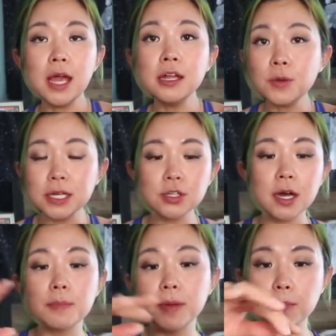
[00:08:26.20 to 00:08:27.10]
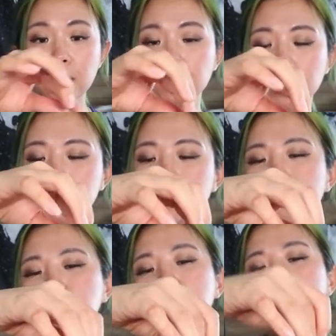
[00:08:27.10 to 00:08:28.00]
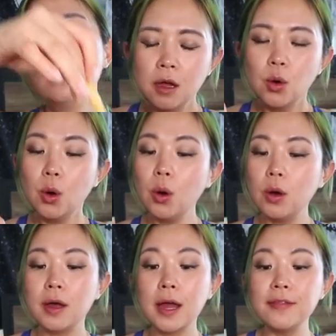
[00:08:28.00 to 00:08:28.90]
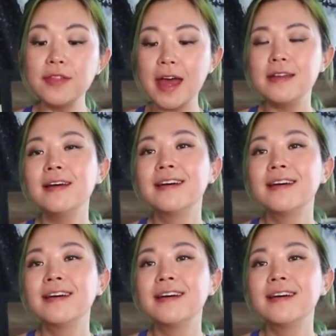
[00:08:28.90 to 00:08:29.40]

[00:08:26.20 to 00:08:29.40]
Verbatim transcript: Anyway, so I had a big breakfast. Whew, and then